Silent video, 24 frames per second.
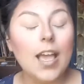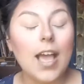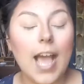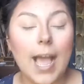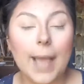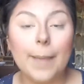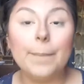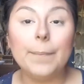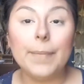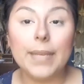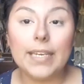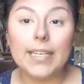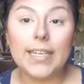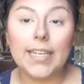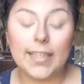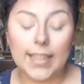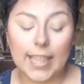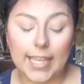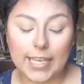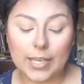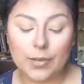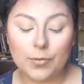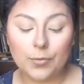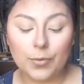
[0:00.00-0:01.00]
I mean it.
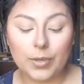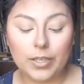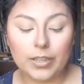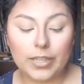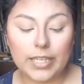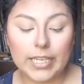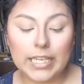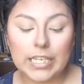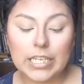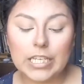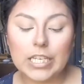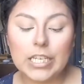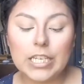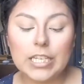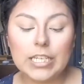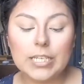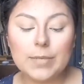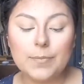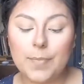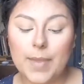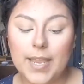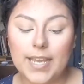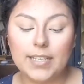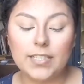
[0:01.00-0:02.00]
Like, it really
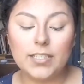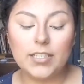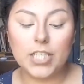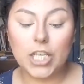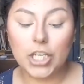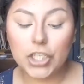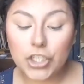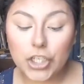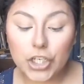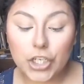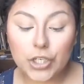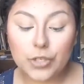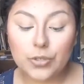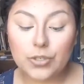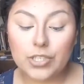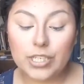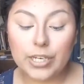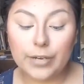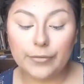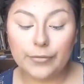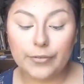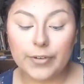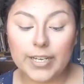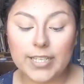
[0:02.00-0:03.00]
makes such a huge
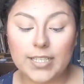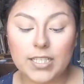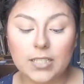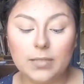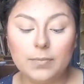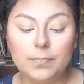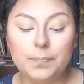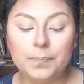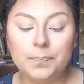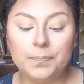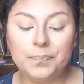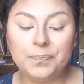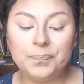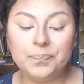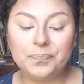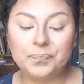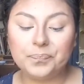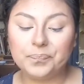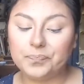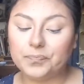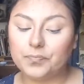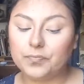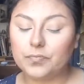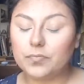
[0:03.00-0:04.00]
difference.
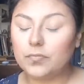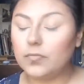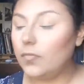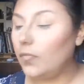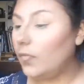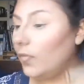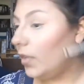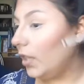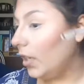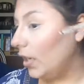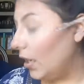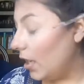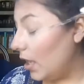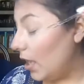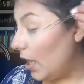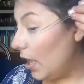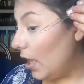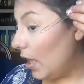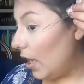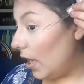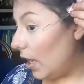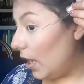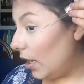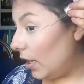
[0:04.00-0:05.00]
What
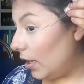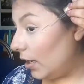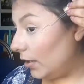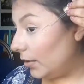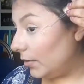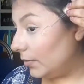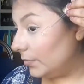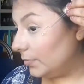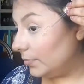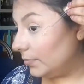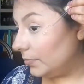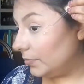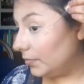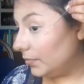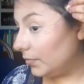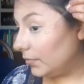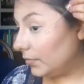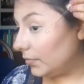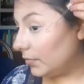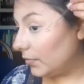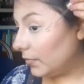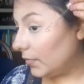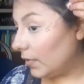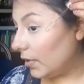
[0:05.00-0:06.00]

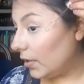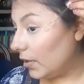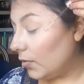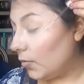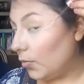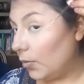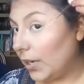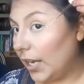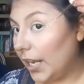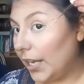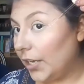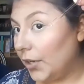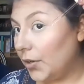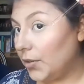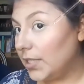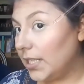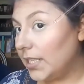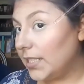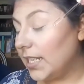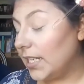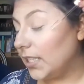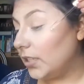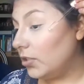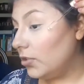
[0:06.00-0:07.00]
I do is
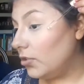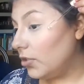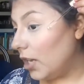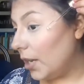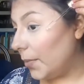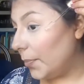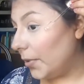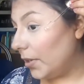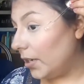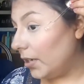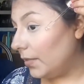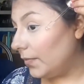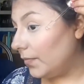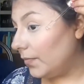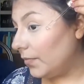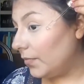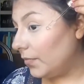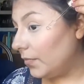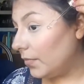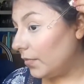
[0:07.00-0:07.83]
I take the dropper